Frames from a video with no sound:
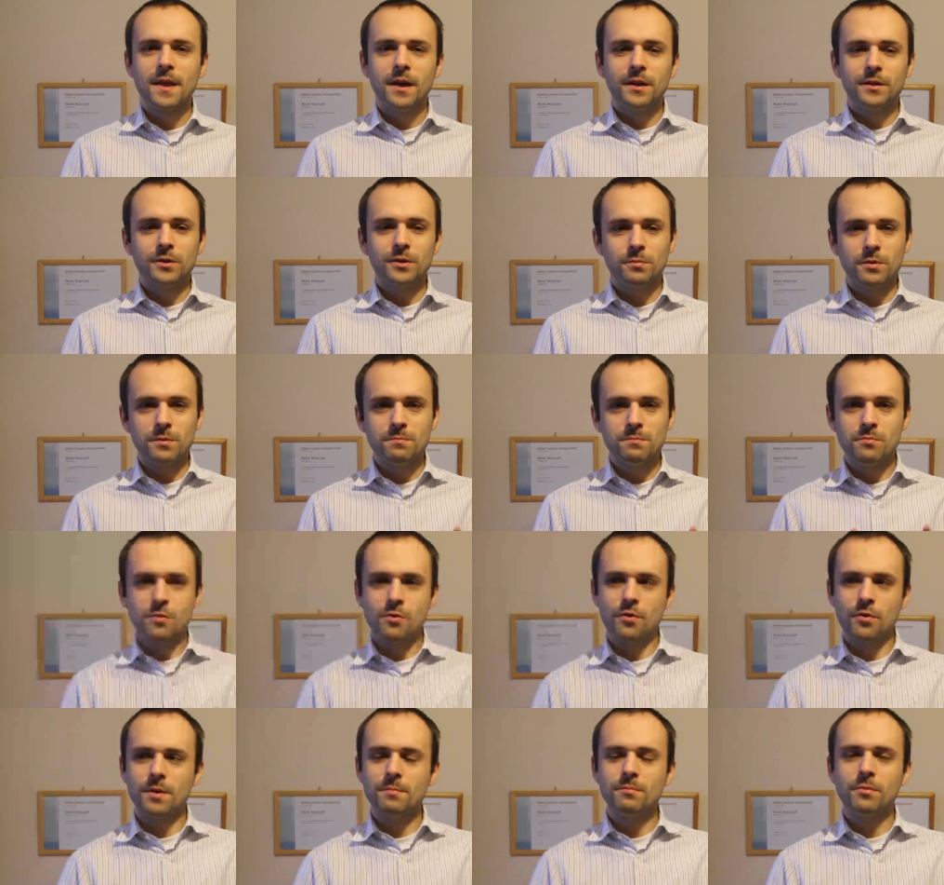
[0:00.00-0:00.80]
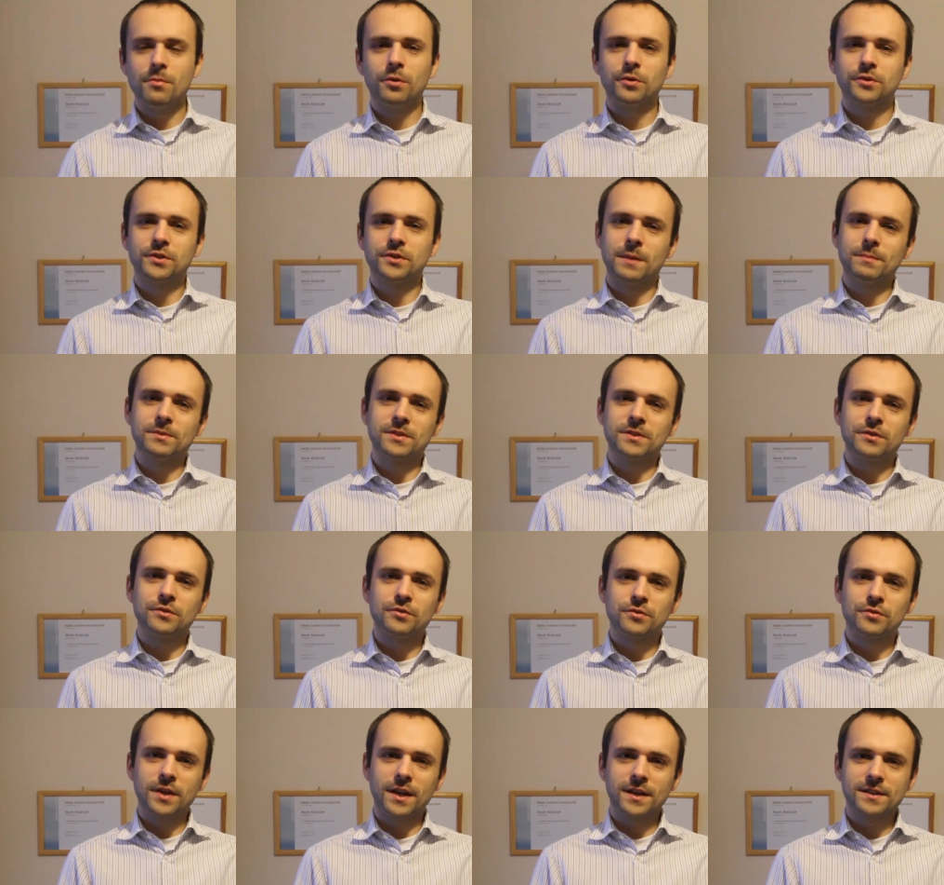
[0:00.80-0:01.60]
There'll be more and more tips
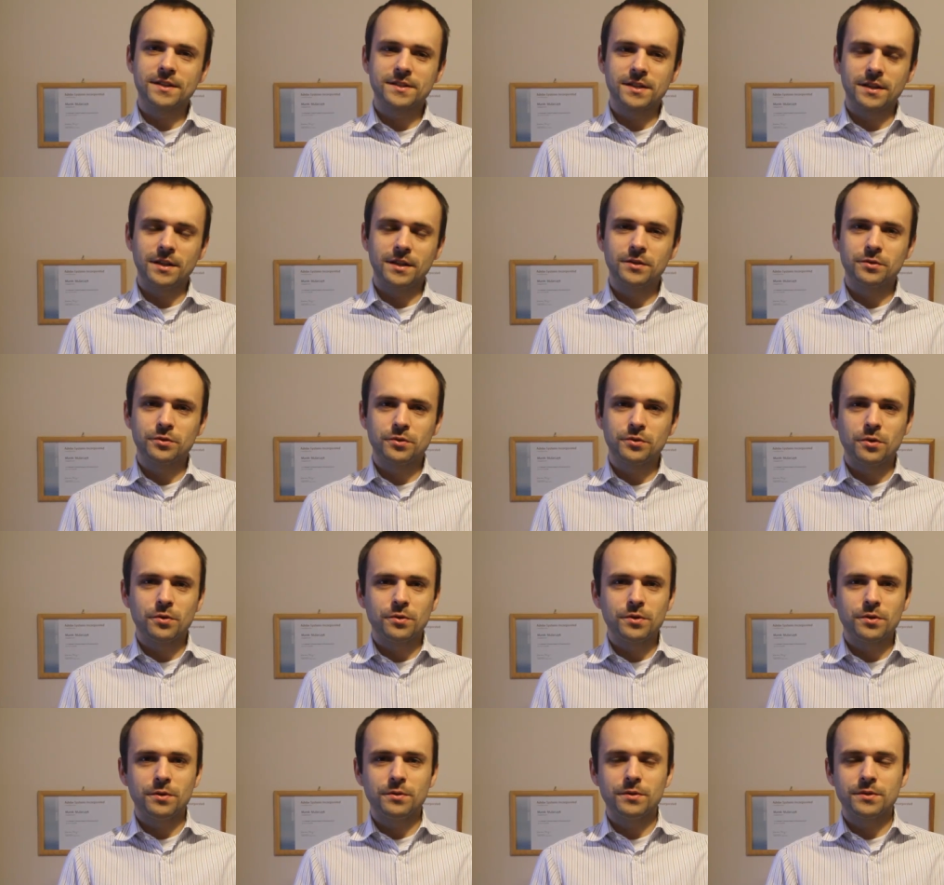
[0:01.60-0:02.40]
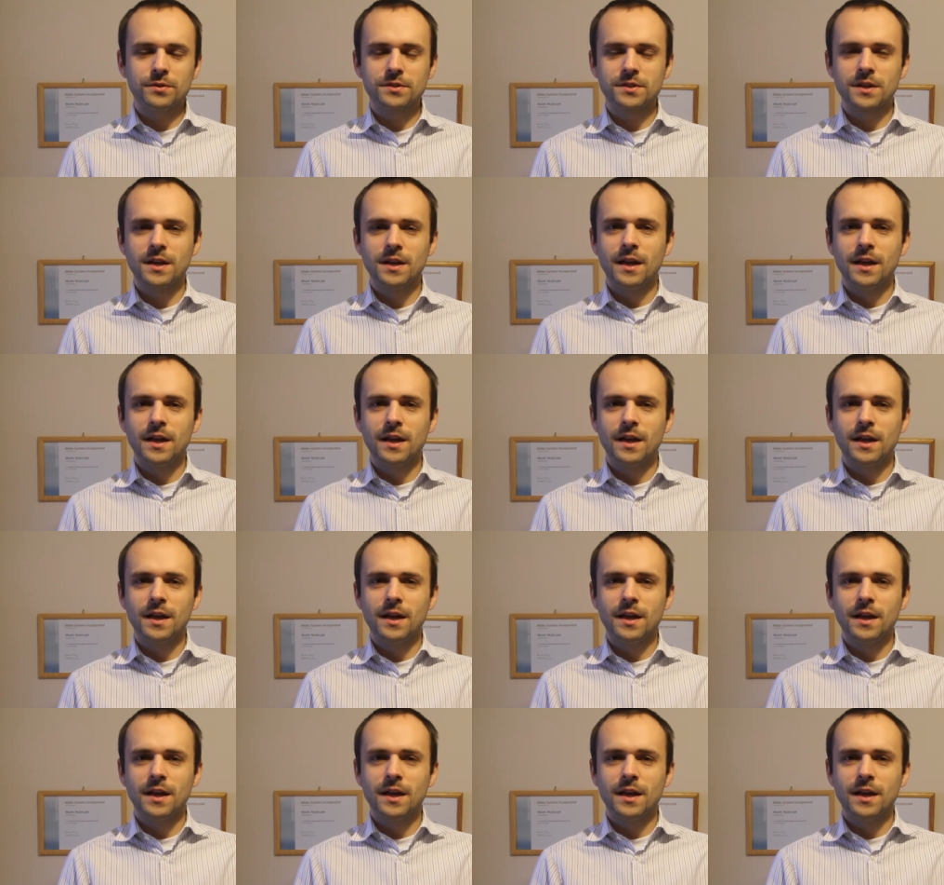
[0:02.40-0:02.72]
and tricks and tutorials